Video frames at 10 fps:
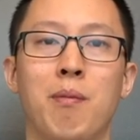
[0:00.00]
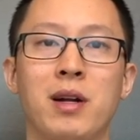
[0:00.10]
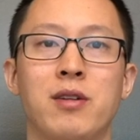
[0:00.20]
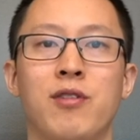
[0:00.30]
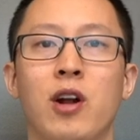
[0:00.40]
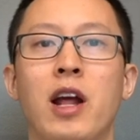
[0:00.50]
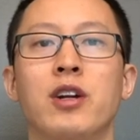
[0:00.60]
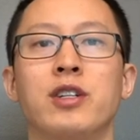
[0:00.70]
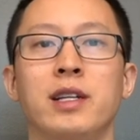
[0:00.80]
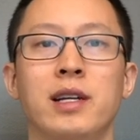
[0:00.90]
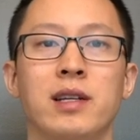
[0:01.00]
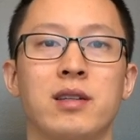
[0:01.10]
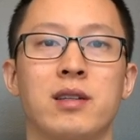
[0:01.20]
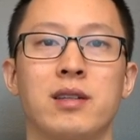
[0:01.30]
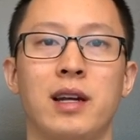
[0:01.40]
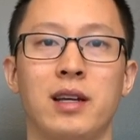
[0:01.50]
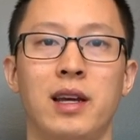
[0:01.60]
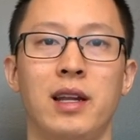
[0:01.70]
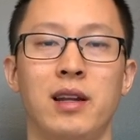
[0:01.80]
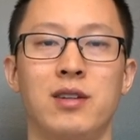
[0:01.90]
bunch of your energy is
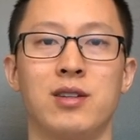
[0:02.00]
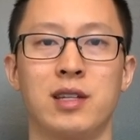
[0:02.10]
dedicated to